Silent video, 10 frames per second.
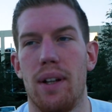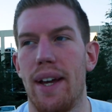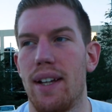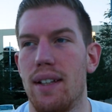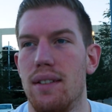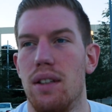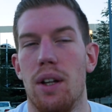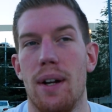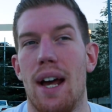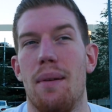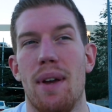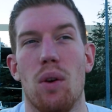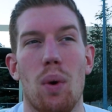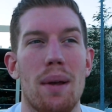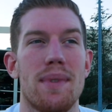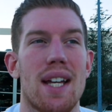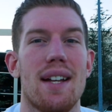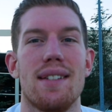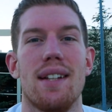like learn how to make websites.